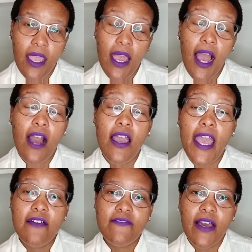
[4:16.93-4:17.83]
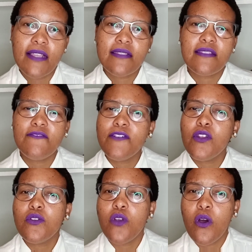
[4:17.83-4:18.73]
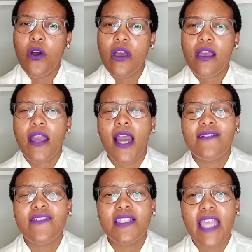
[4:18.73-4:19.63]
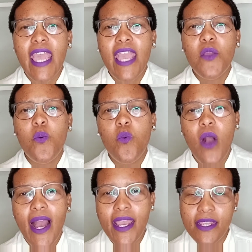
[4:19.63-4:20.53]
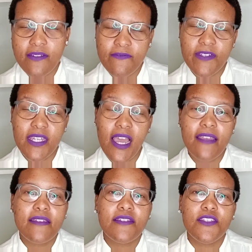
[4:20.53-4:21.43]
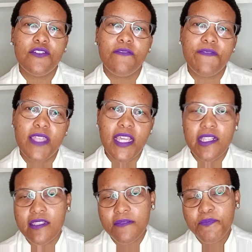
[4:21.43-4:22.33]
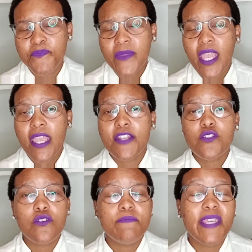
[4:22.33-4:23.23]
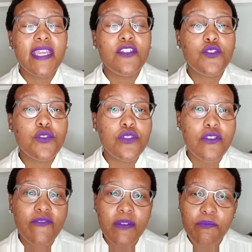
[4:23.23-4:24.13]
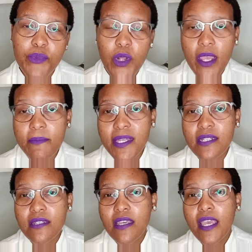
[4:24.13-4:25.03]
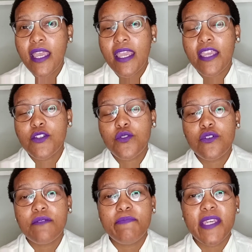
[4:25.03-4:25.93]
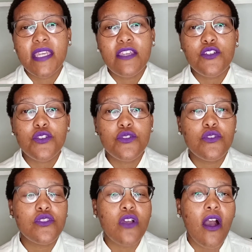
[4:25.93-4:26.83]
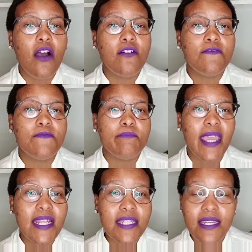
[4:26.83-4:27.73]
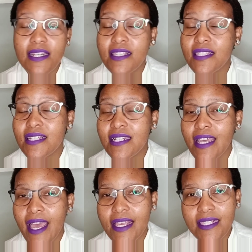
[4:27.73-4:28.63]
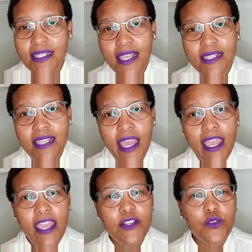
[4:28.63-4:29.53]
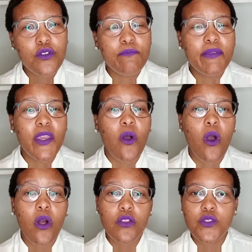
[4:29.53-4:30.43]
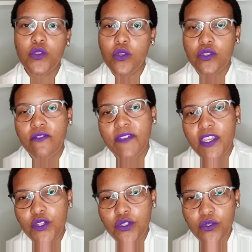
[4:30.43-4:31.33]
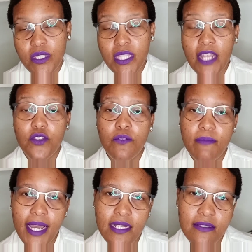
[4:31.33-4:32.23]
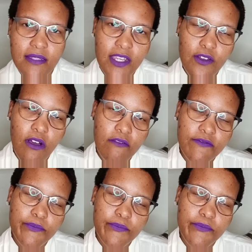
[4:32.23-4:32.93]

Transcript: However, civil law covers a wide variety of things. It could be issues of employment, it could be issues of maintenance and access, it could be all sorts of issues that you might think of.